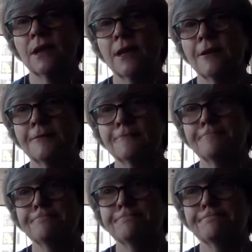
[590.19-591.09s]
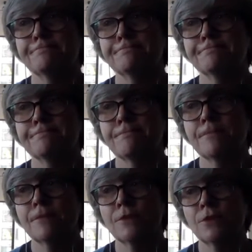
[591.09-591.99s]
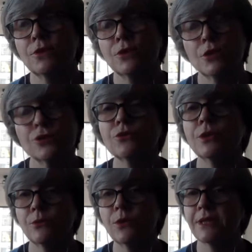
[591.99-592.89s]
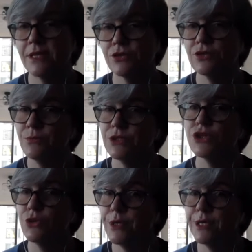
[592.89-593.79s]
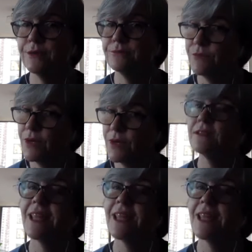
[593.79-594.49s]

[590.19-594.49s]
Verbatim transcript: um, you know, doing beneficial. what they should be doing, right?